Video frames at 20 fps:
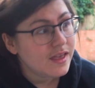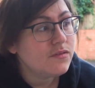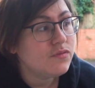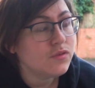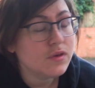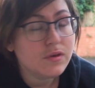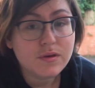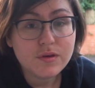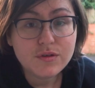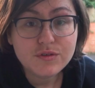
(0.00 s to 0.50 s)
if
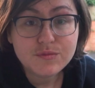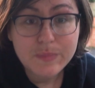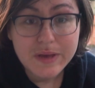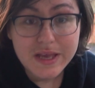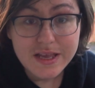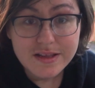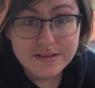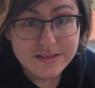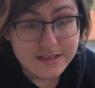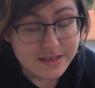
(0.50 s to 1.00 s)
you use
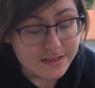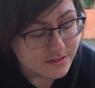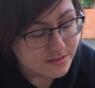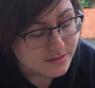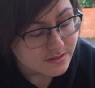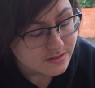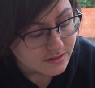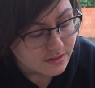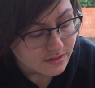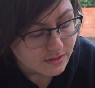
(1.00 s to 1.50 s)

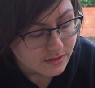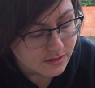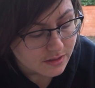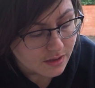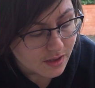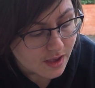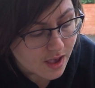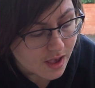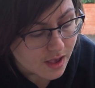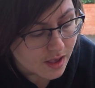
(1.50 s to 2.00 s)
PT's
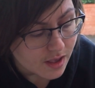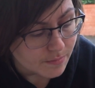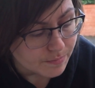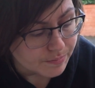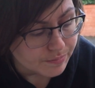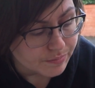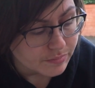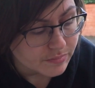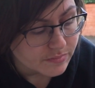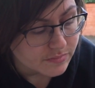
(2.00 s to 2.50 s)

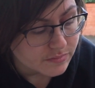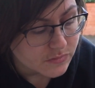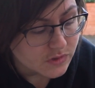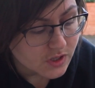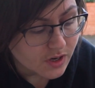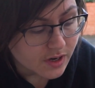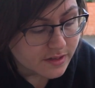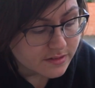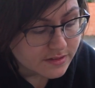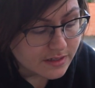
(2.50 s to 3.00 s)

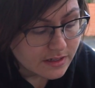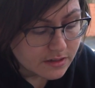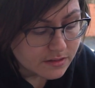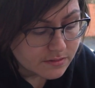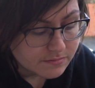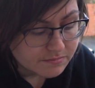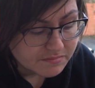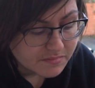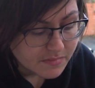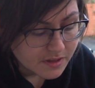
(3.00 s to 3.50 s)
tyre
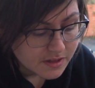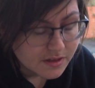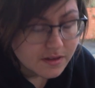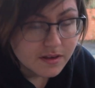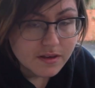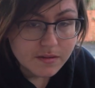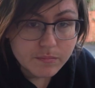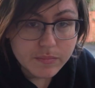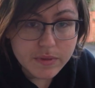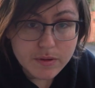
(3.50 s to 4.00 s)
sealant,
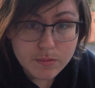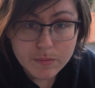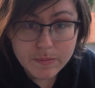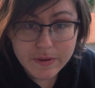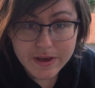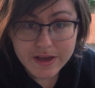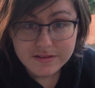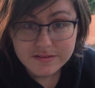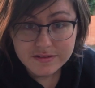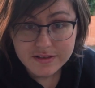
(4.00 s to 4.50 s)
be
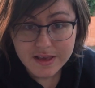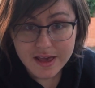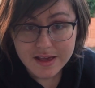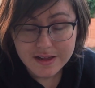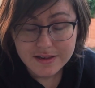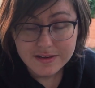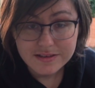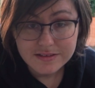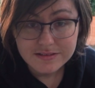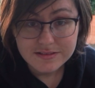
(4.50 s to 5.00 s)
prepared to get
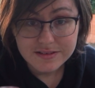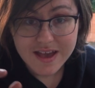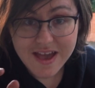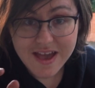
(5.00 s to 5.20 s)
glitter